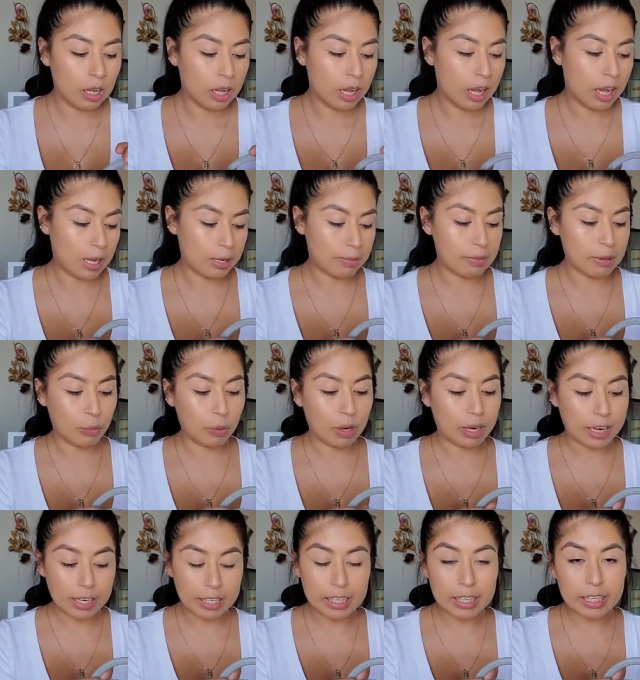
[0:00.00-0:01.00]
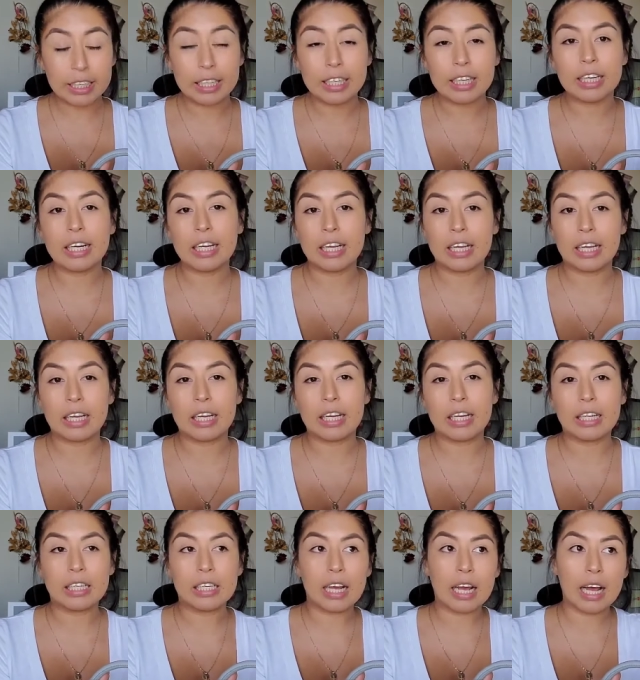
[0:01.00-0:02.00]
asked me what I needed,
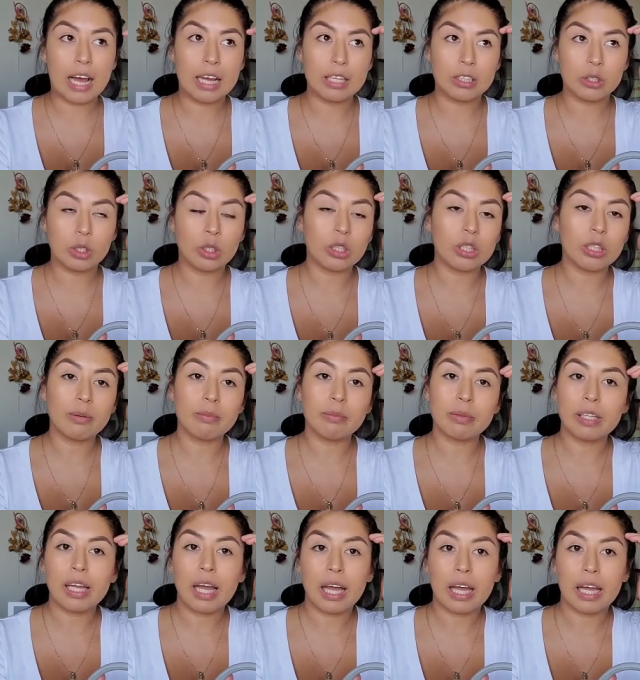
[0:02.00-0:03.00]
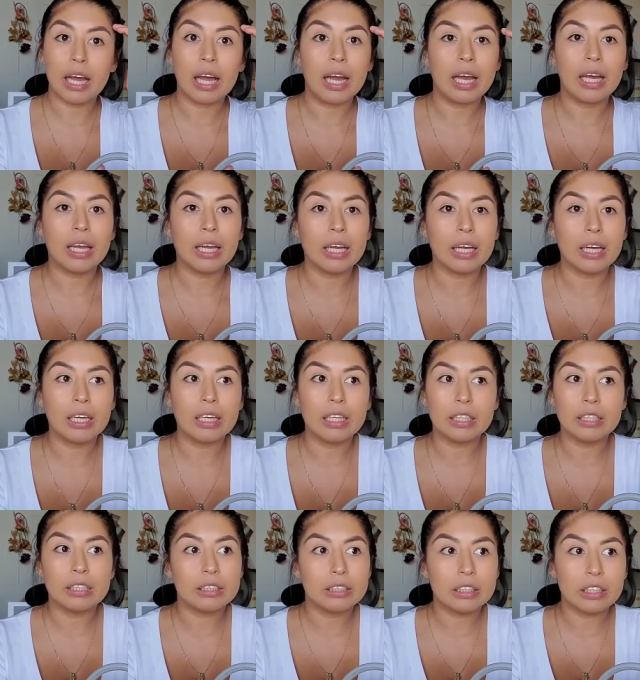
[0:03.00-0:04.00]
and I told them that I
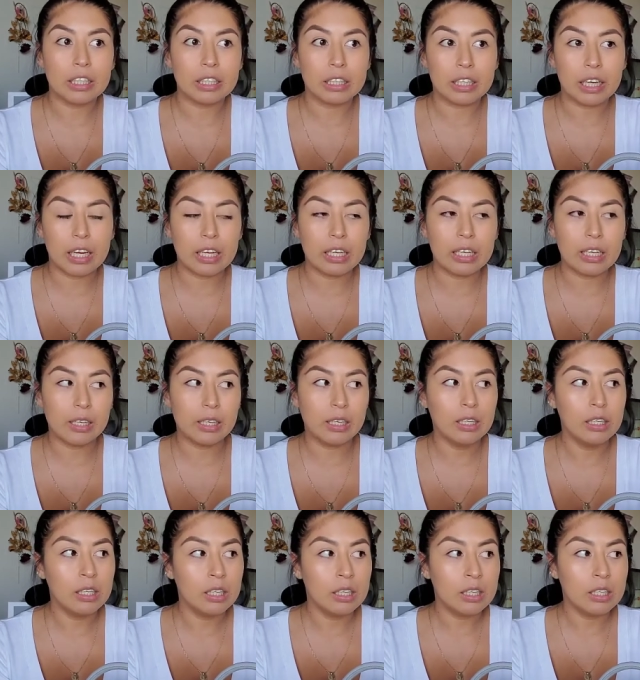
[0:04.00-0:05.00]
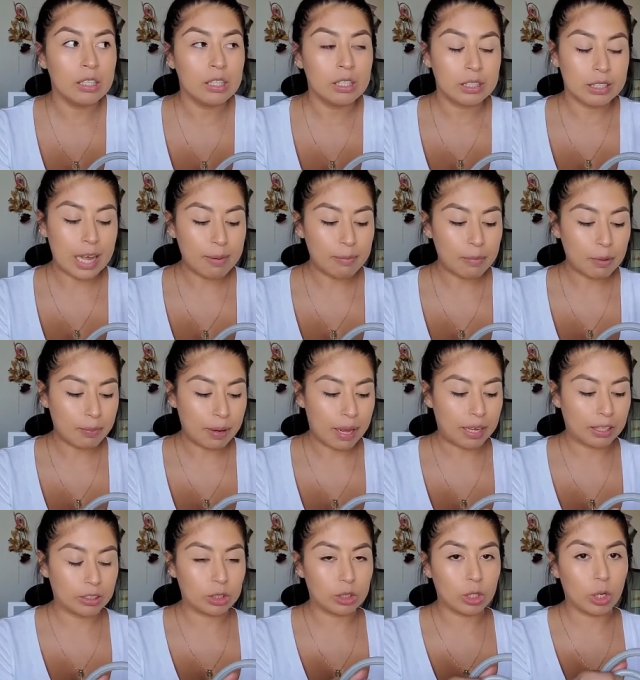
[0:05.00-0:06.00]
didn't get a diaper bag,
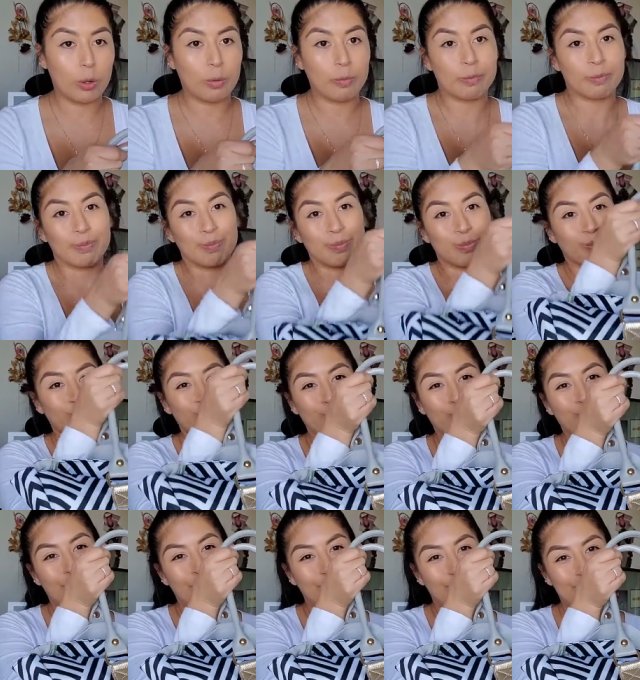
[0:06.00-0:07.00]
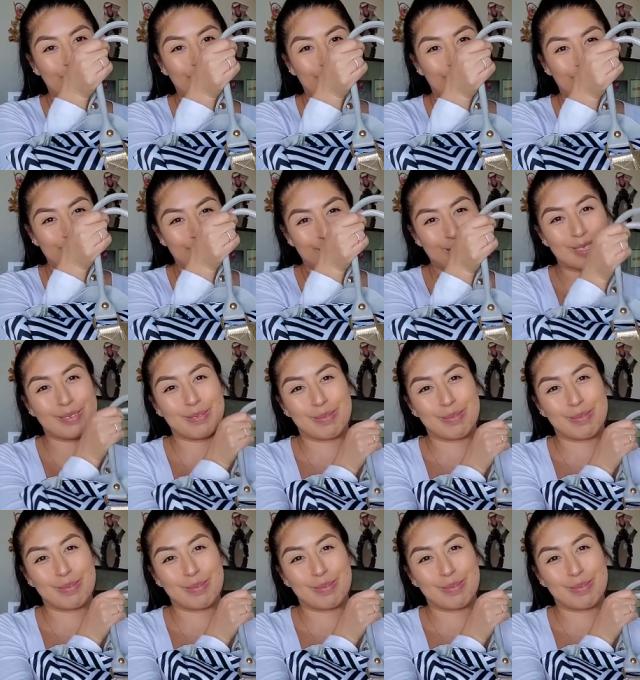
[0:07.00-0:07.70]
so here it is.